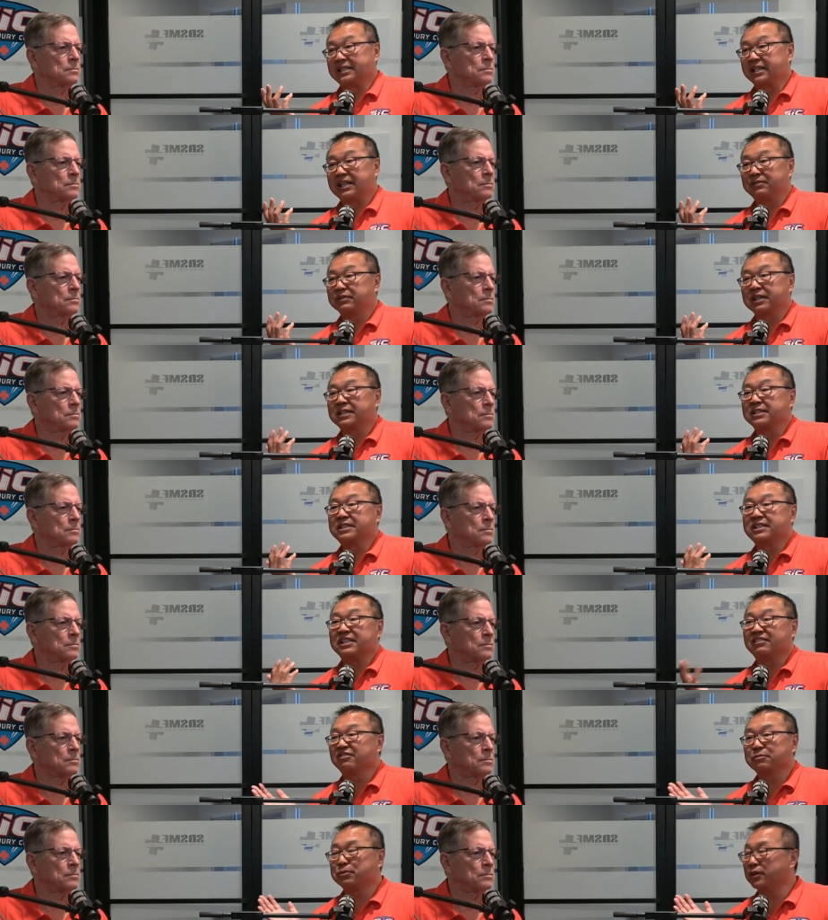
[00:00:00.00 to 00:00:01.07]
Speaker 1: it even
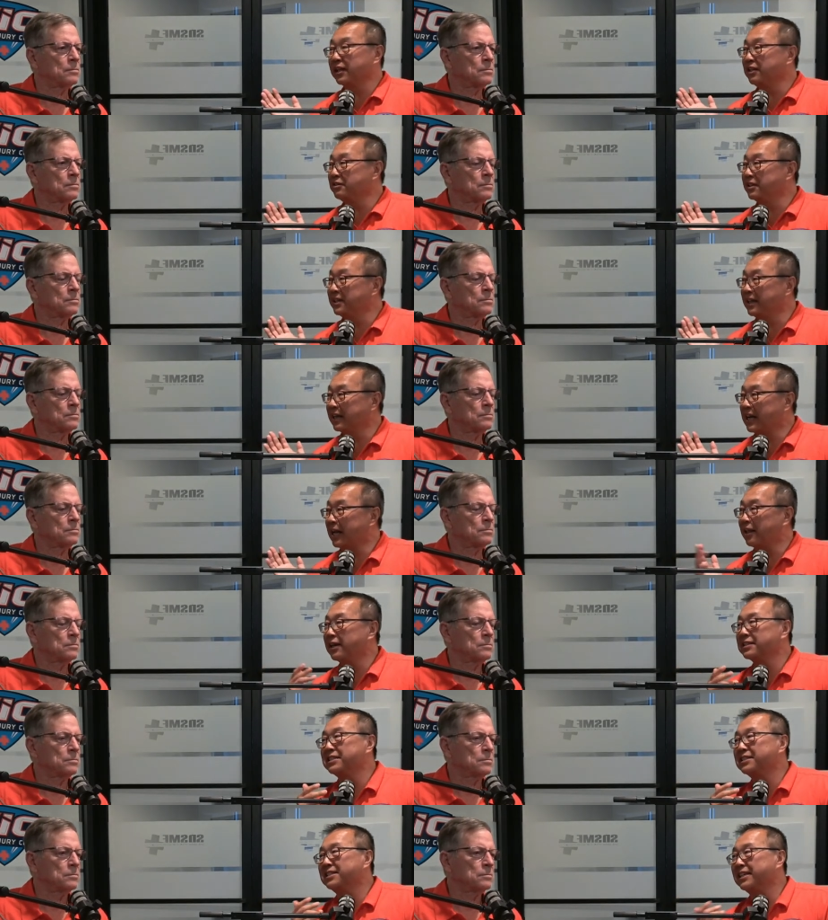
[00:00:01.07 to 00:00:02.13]
conceivable that you can get how
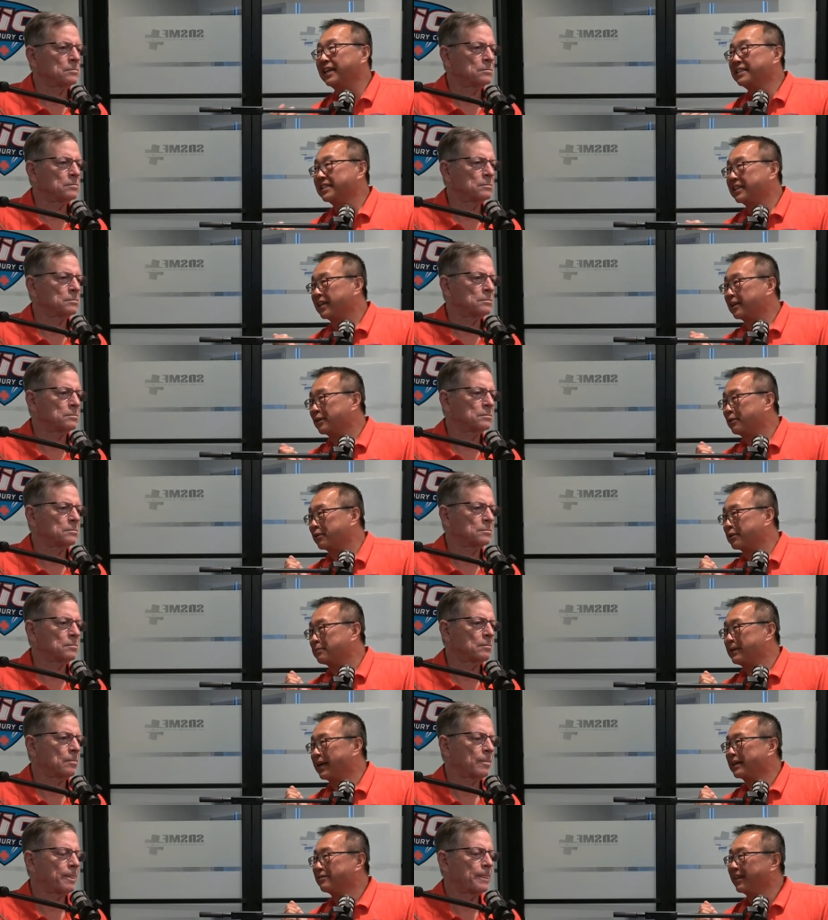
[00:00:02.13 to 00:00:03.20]
long does it take to get a
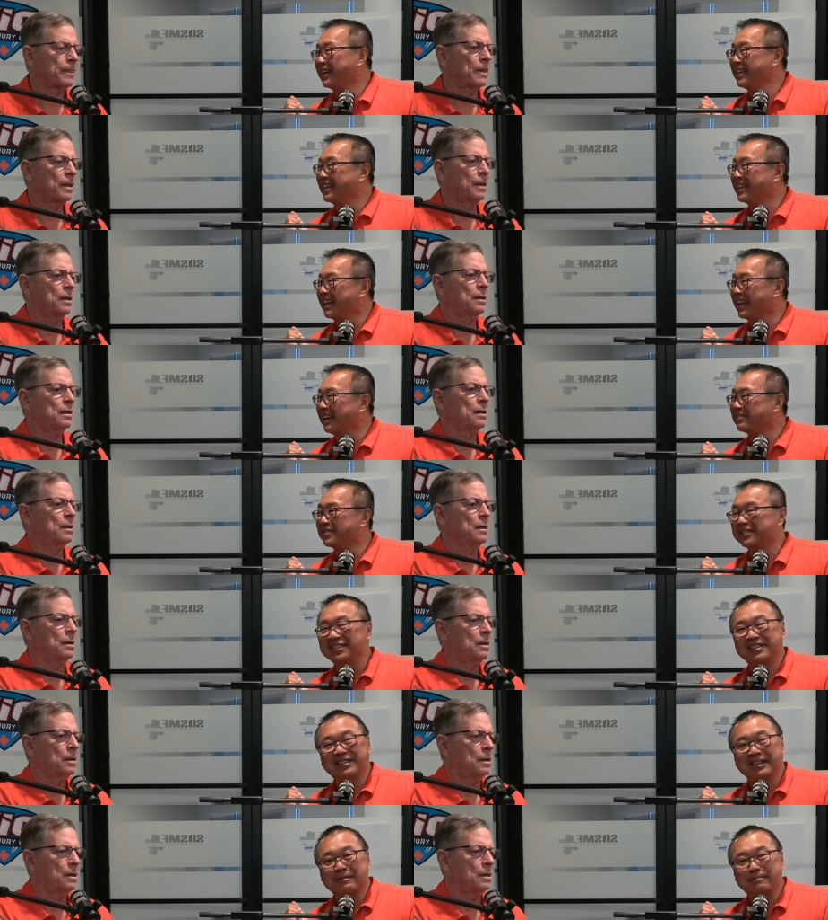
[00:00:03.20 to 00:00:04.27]
quarterback ready after
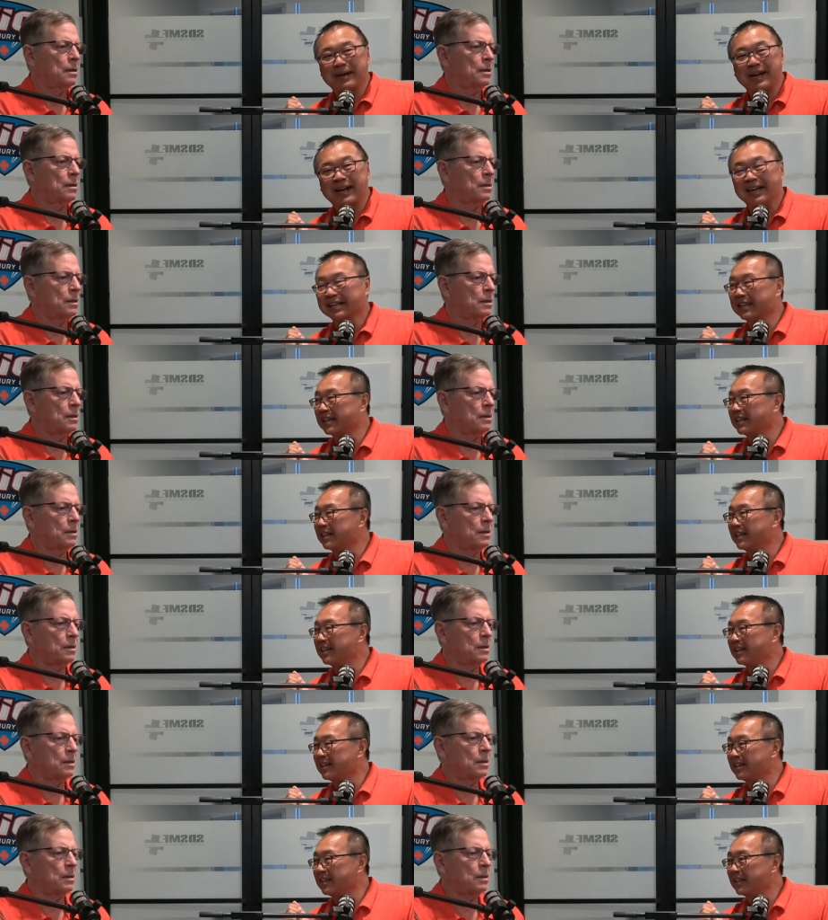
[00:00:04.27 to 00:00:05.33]
you come back
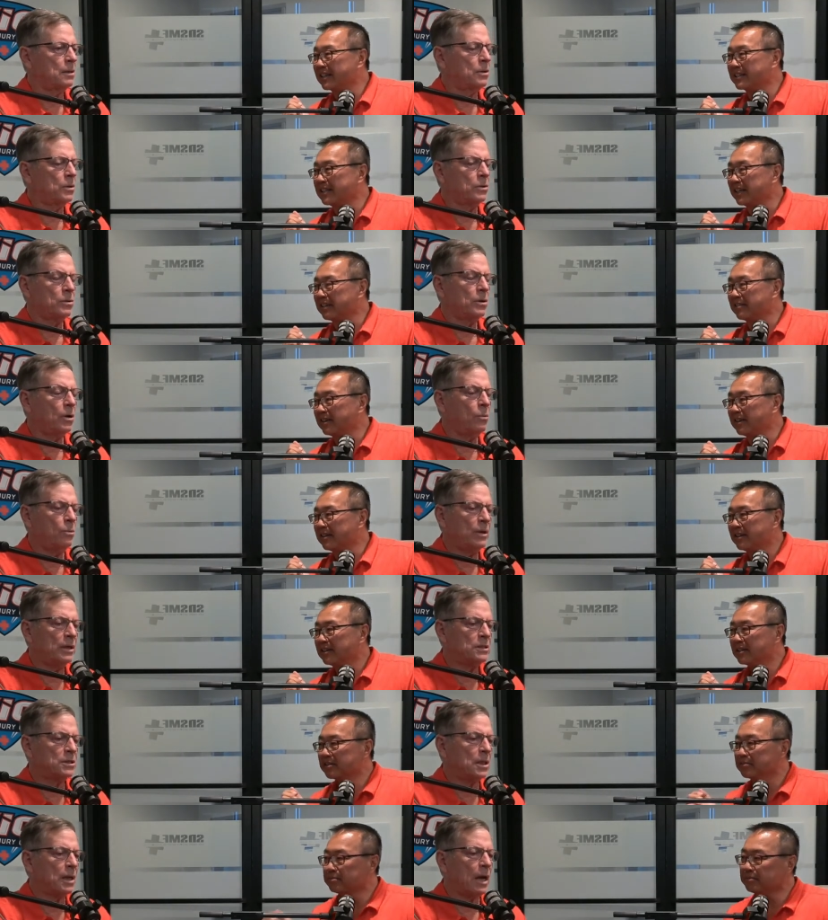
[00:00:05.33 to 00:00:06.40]
uh, yeah you know
Speaker 2: when
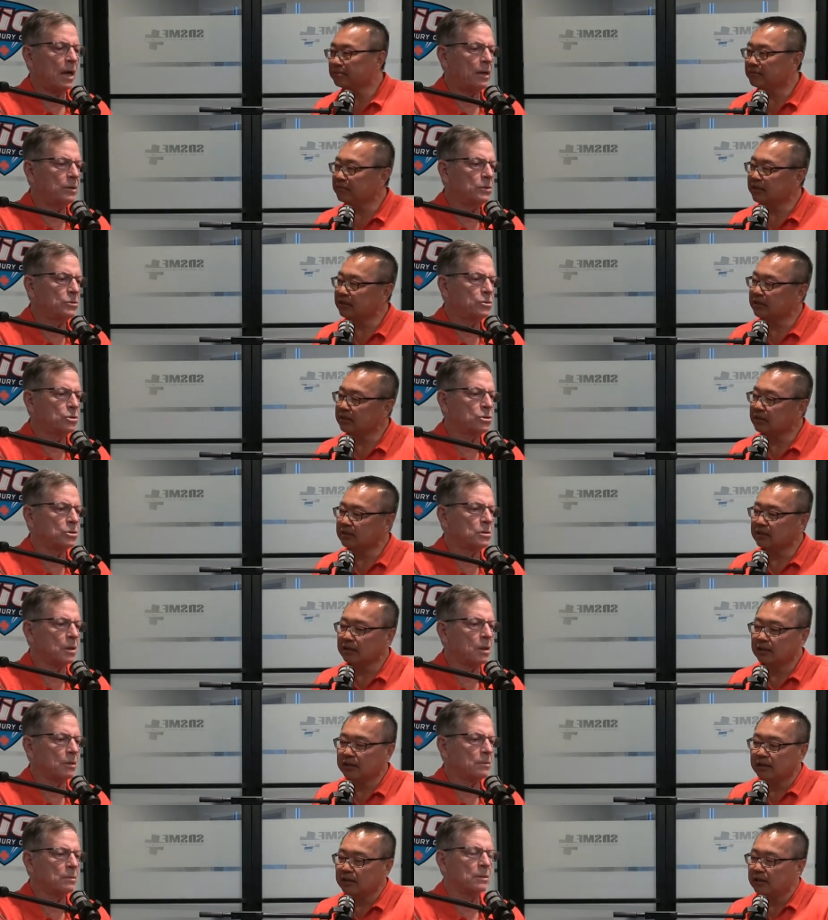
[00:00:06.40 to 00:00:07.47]
it's a guy who's
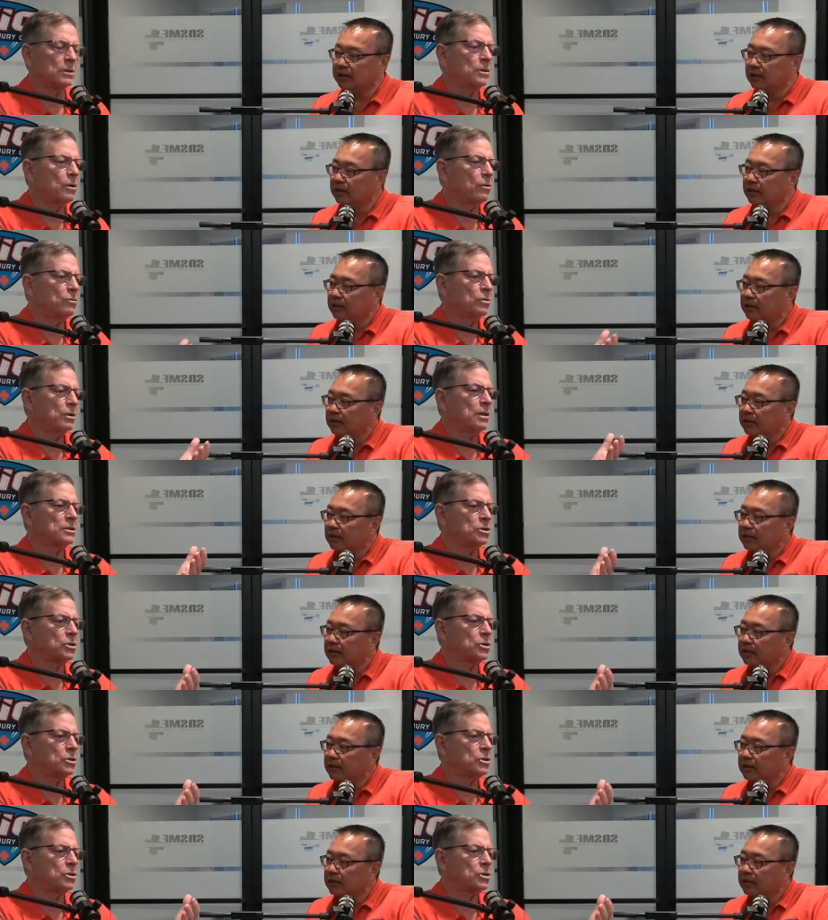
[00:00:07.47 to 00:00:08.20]
uh, you know let's